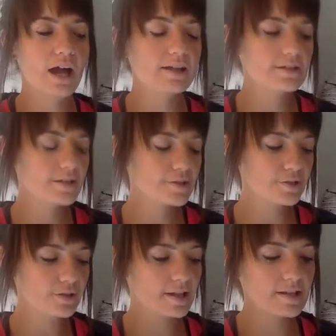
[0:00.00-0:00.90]
And as
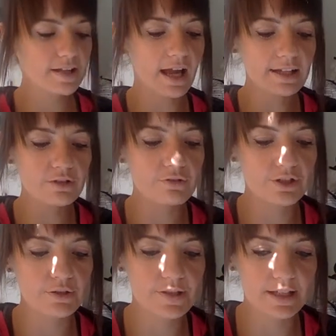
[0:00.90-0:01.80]
soon as I started
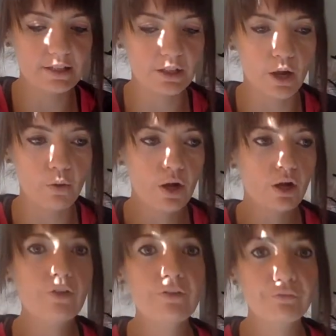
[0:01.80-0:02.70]
introducing,
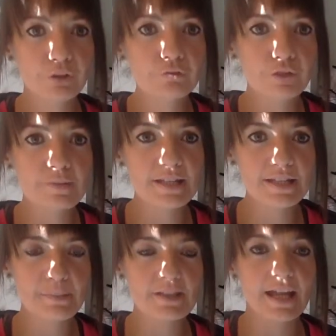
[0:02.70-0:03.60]
other food groups
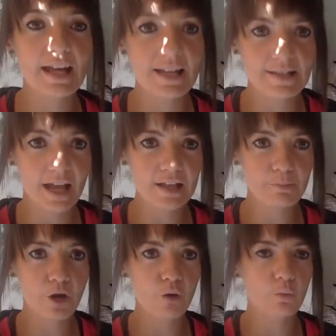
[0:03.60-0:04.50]
into my diet, I started
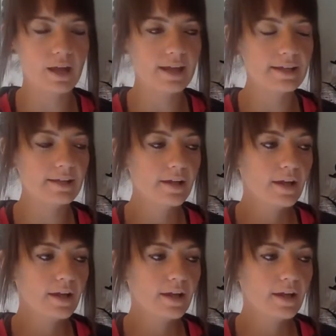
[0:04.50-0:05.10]
to put on weight.